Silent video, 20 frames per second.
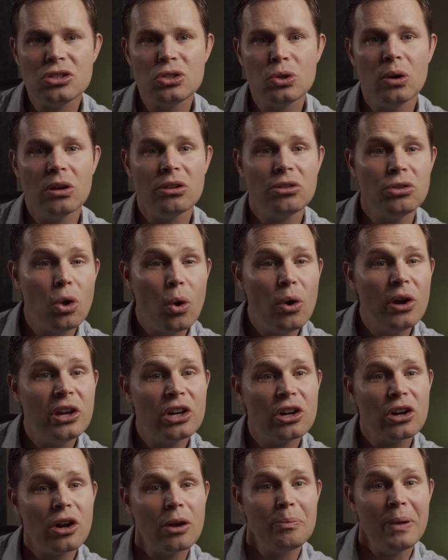to a
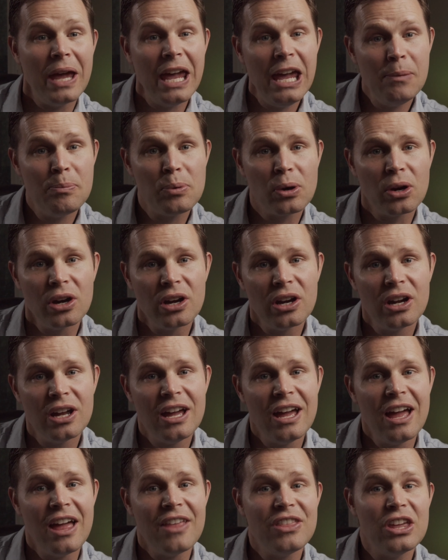lawyer on paper
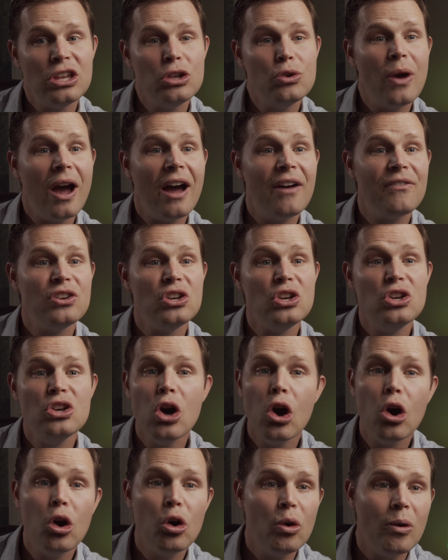that you have
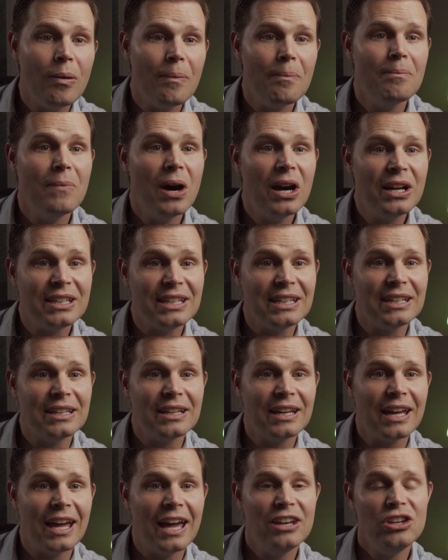no money
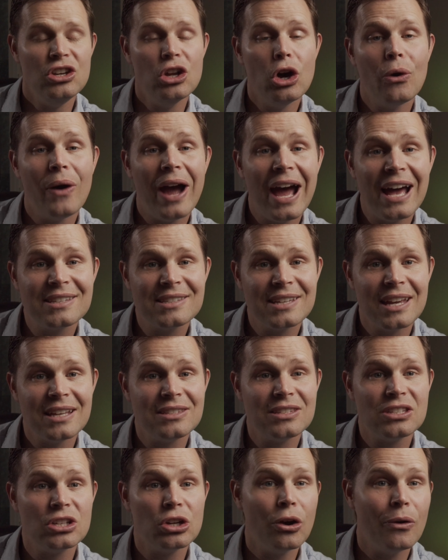and no
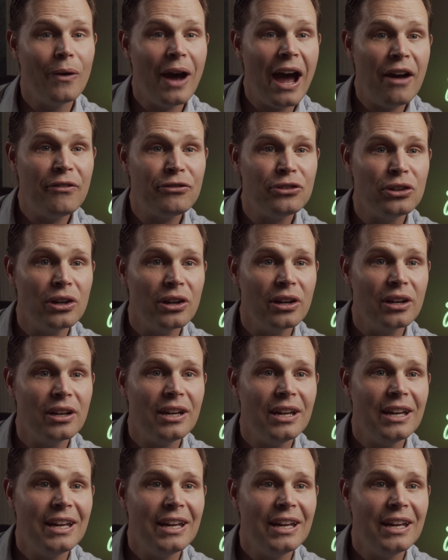assets to go after,